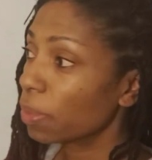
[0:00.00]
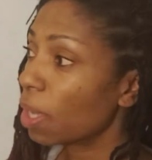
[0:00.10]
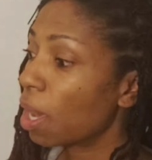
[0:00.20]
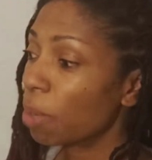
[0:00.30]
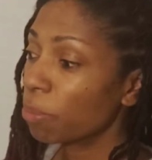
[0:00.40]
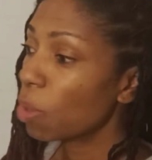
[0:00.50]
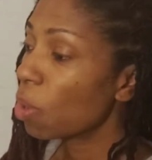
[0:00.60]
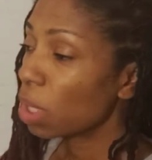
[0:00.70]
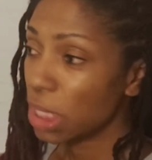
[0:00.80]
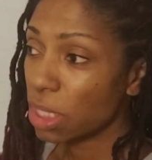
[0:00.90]

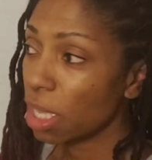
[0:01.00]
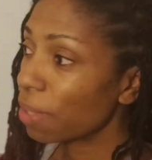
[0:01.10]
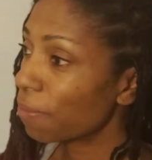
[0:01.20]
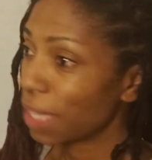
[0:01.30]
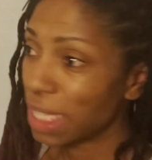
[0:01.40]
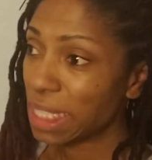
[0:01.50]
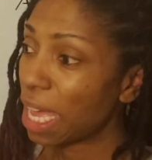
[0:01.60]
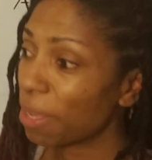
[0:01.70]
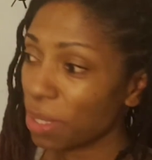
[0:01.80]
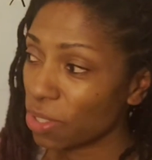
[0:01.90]
Call each other,
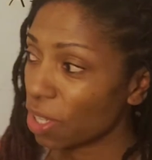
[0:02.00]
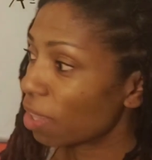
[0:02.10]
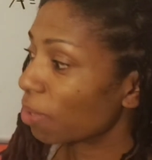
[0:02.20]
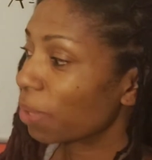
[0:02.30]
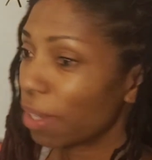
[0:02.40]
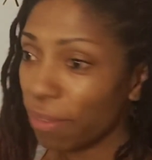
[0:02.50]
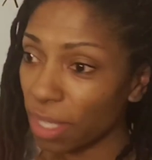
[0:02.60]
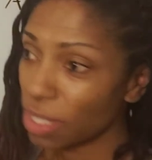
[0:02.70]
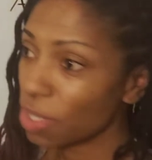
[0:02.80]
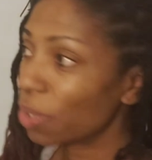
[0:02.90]
FaceTime each other, whatever it
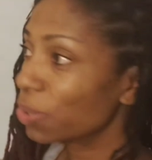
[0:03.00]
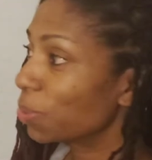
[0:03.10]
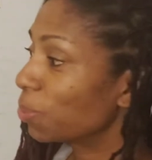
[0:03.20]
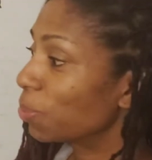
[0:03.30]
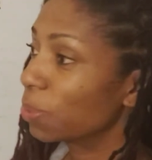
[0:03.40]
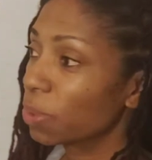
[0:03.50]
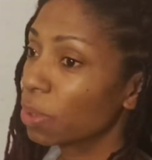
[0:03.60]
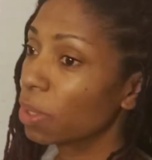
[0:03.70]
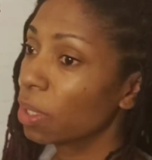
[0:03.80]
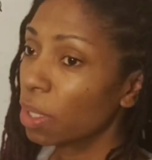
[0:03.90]
is y'all do.
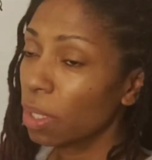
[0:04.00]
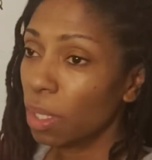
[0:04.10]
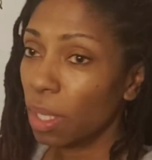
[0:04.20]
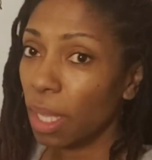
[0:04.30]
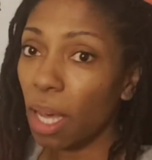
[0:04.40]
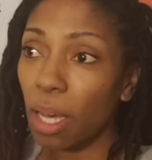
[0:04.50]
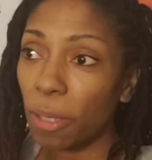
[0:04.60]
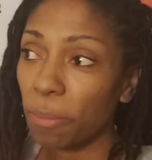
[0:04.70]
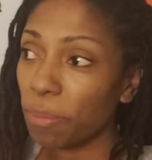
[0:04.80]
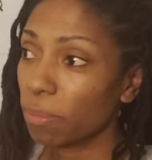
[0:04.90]

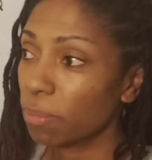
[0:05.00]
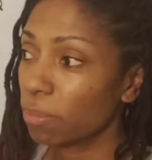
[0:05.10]
And